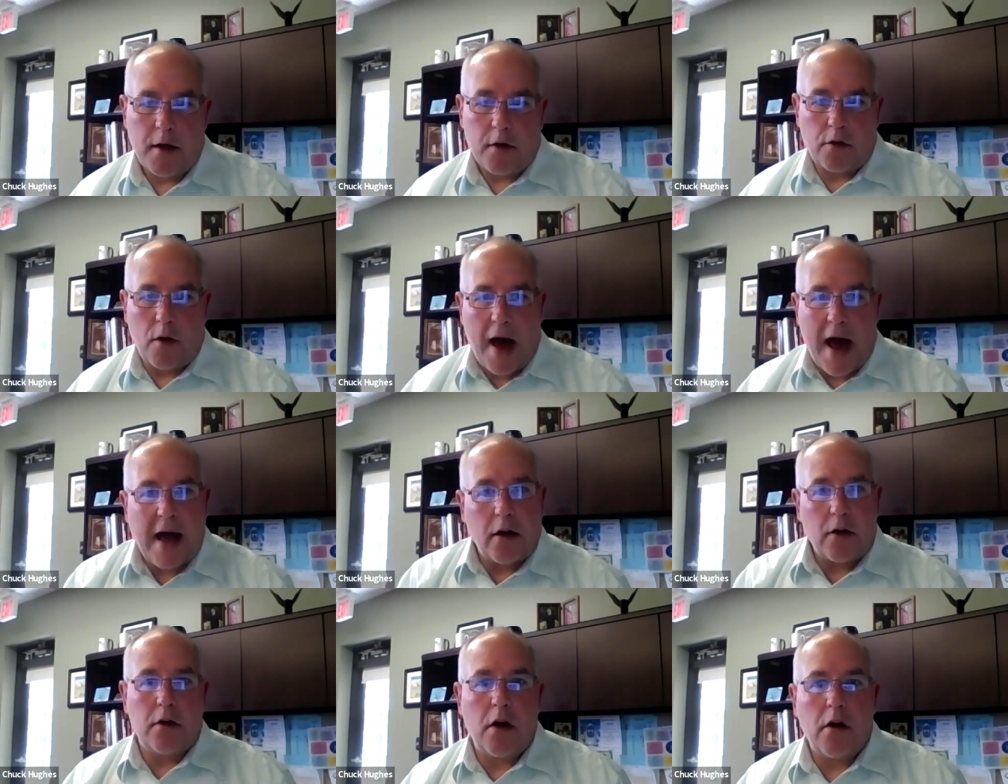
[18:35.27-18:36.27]
So I
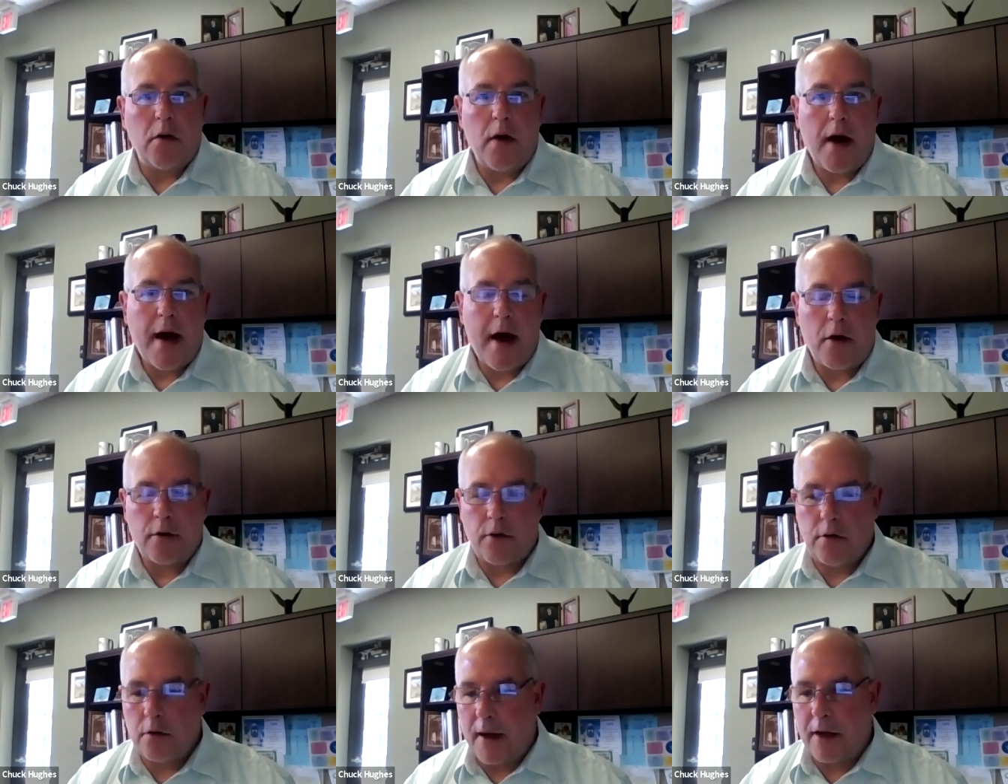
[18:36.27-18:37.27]
don't know how
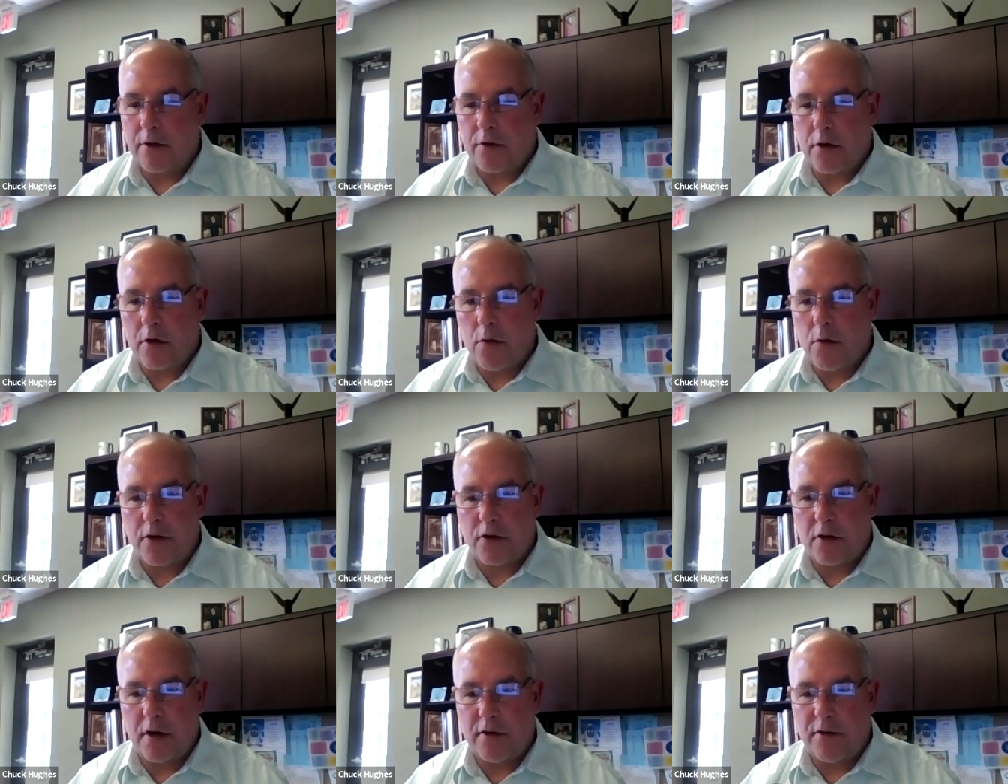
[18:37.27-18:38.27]
to answer the
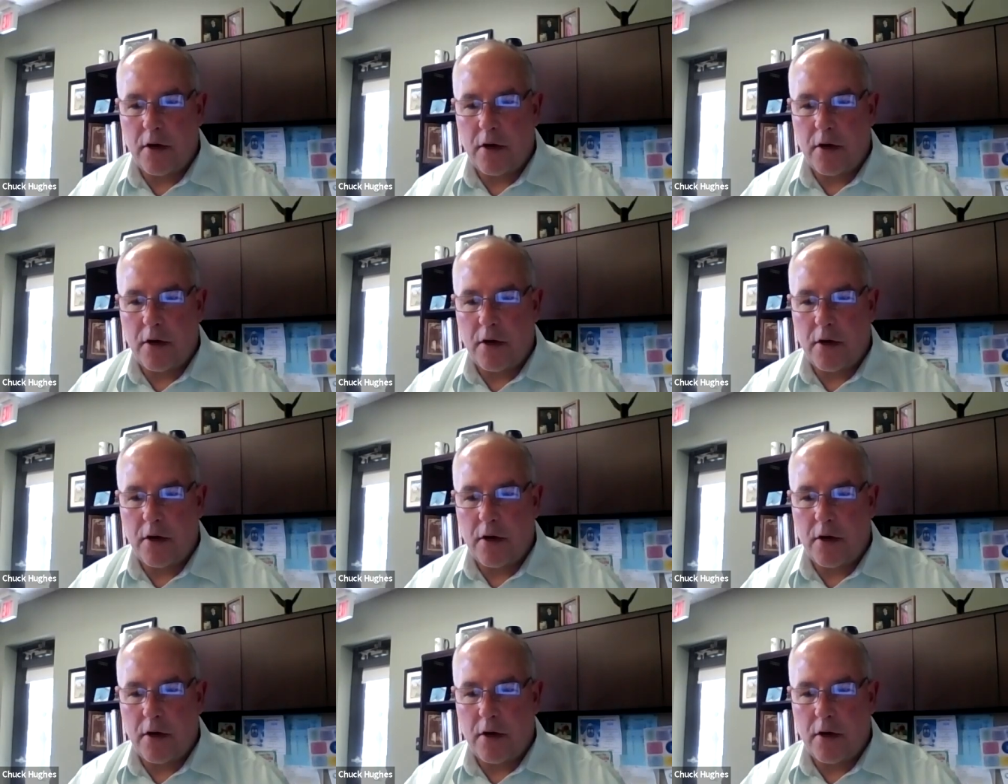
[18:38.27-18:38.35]
question of,